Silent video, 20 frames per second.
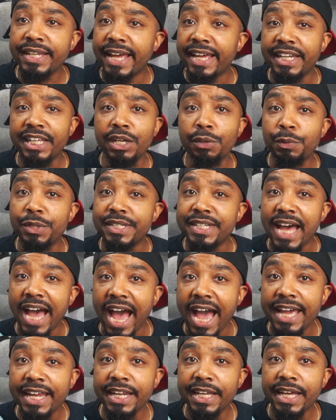that he was
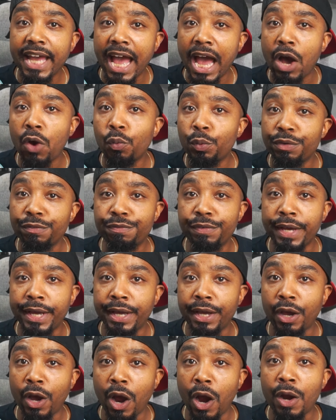hiding out with
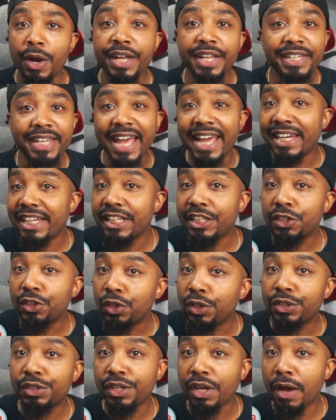Vhagar and that he
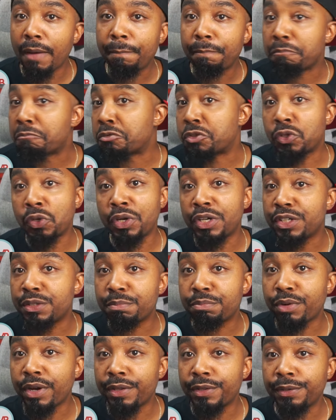looked up, saw his
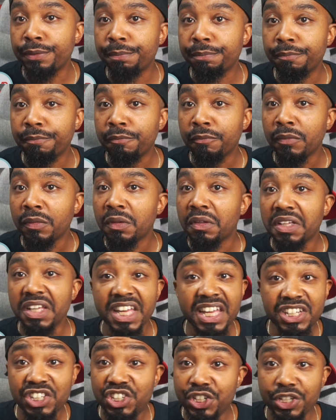brother,
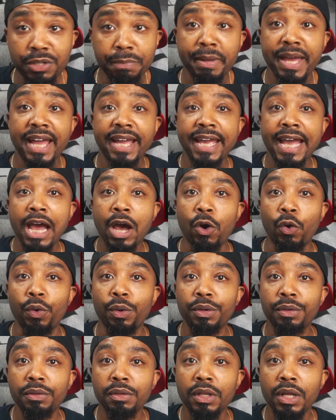and chilled back out.
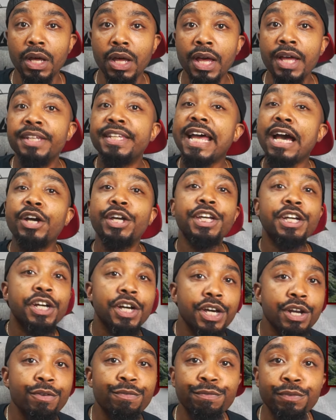Now, he
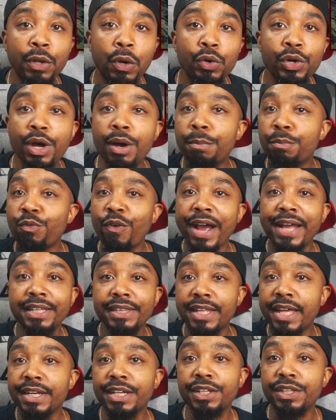could have flown up right
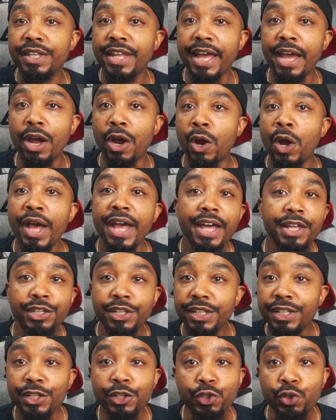then and there, and
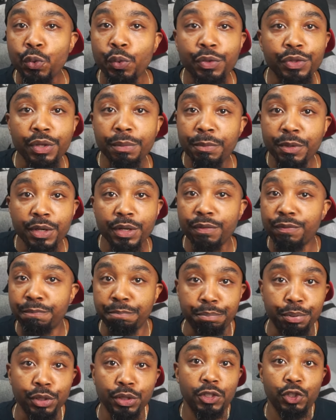then the two of them could have
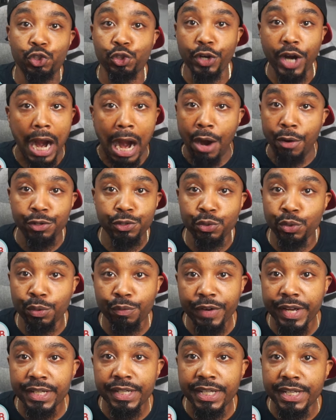put the Dracarys on
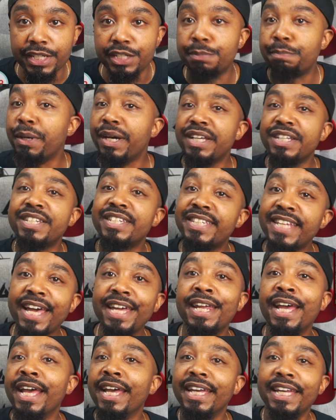Rhaenys, but
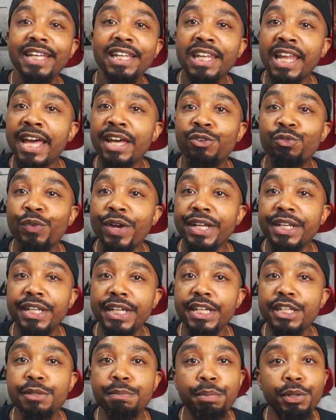instead, he let
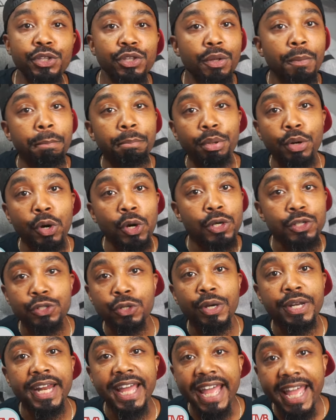Rhaenys put them paws
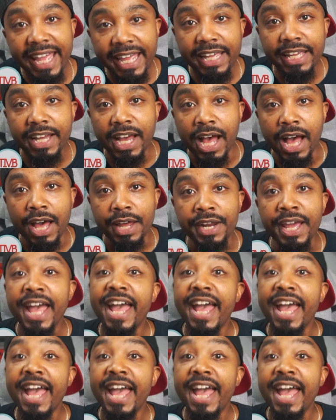on Aegon,